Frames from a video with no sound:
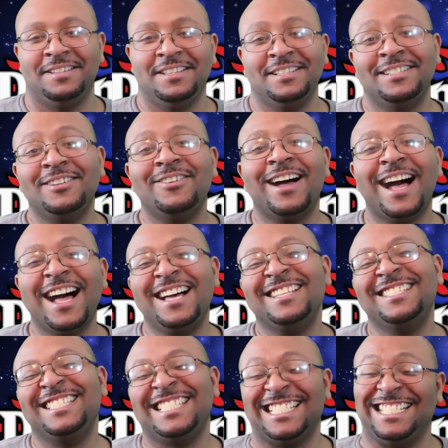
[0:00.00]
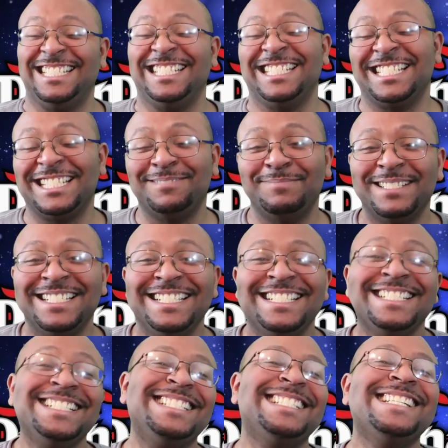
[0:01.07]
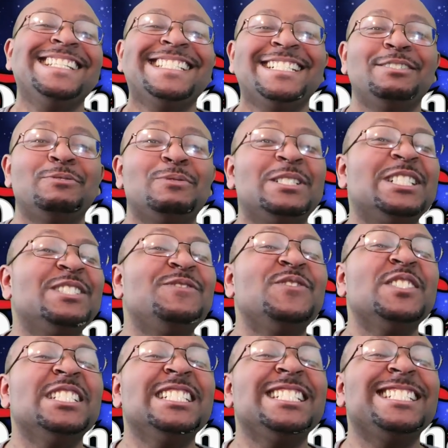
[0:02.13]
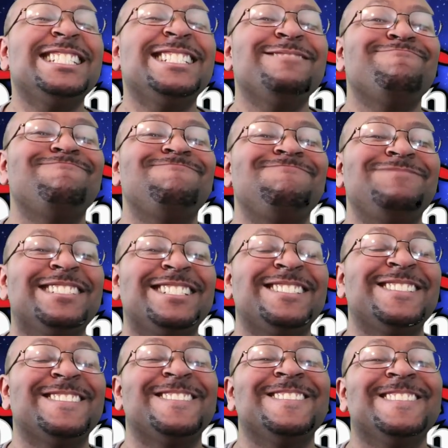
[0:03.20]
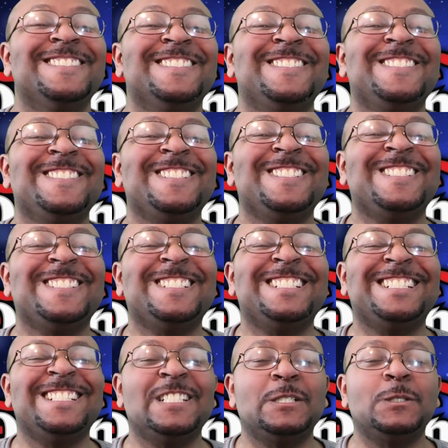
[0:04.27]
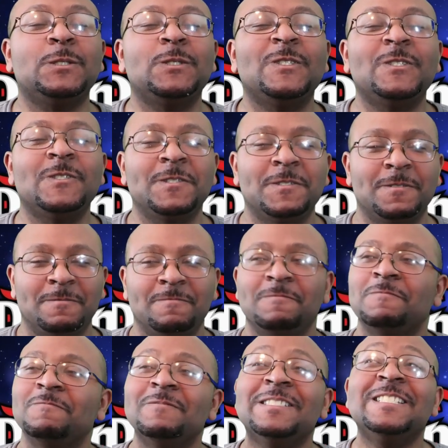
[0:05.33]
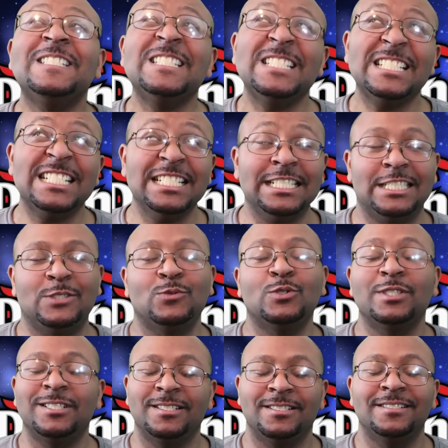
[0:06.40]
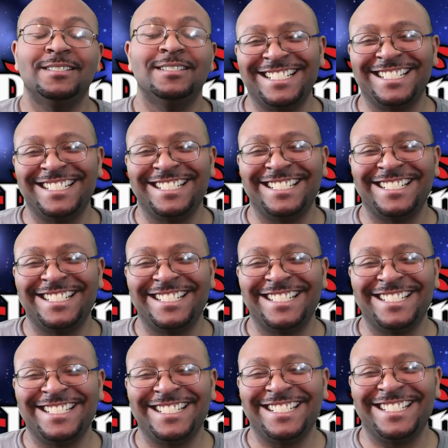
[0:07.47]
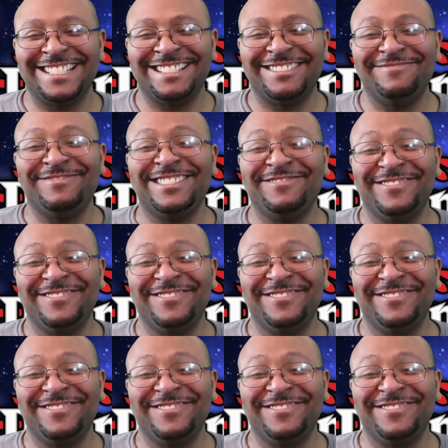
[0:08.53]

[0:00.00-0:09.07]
so I'll suck it up and say that Wolf is the better uh, Lightsworn. My